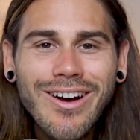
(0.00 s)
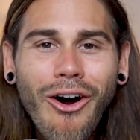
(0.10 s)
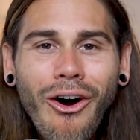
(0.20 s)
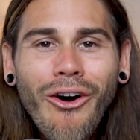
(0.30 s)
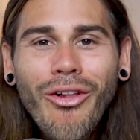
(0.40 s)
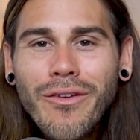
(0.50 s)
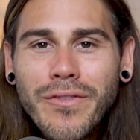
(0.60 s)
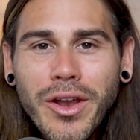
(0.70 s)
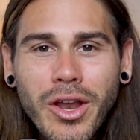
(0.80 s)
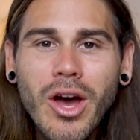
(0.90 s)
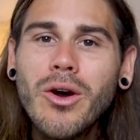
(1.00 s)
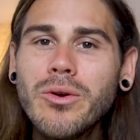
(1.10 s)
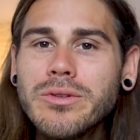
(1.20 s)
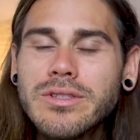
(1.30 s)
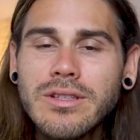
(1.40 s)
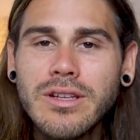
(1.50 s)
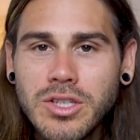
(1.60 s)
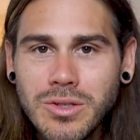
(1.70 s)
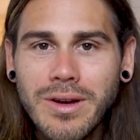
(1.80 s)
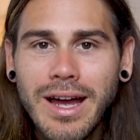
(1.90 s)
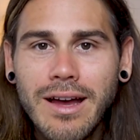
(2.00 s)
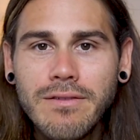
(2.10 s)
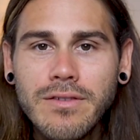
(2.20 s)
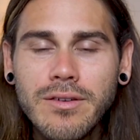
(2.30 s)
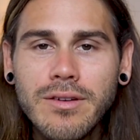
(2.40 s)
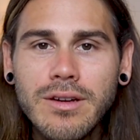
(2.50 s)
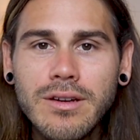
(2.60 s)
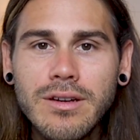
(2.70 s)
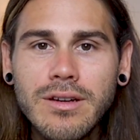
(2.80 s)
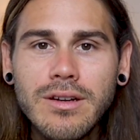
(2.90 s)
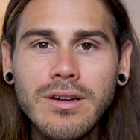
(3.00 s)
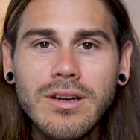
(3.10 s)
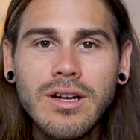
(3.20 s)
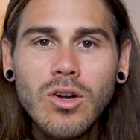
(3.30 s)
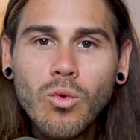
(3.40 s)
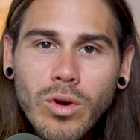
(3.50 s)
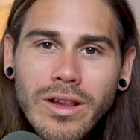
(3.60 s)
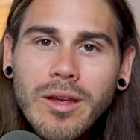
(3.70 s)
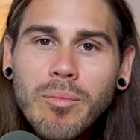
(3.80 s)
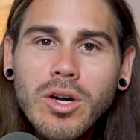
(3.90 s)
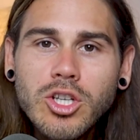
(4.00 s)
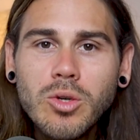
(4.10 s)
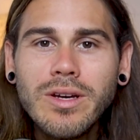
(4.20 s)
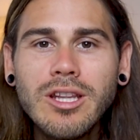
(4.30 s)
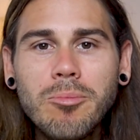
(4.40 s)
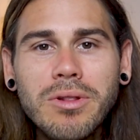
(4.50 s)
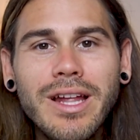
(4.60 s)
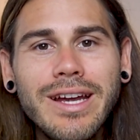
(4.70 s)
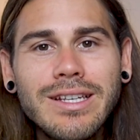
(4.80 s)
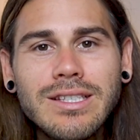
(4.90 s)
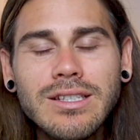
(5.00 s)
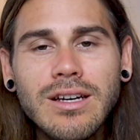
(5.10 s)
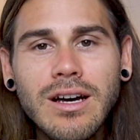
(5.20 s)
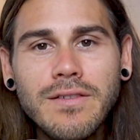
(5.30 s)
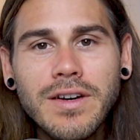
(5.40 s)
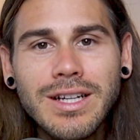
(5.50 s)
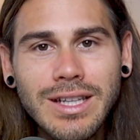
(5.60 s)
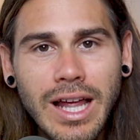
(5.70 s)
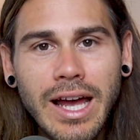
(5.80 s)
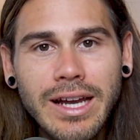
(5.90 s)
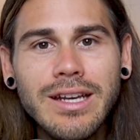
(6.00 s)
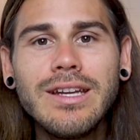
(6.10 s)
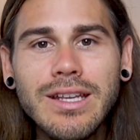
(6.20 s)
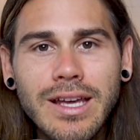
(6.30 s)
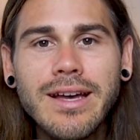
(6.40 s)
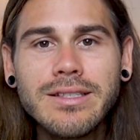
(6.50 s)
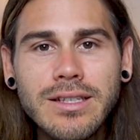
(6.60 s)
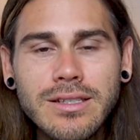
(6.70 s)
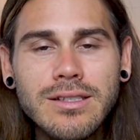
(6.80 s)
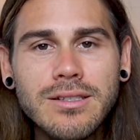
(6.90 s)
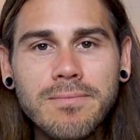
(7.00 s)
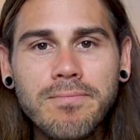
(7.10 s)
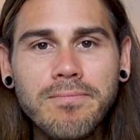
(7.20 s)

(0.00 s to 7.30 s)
all of the no's that you have really puts you in the place of aligned yeses.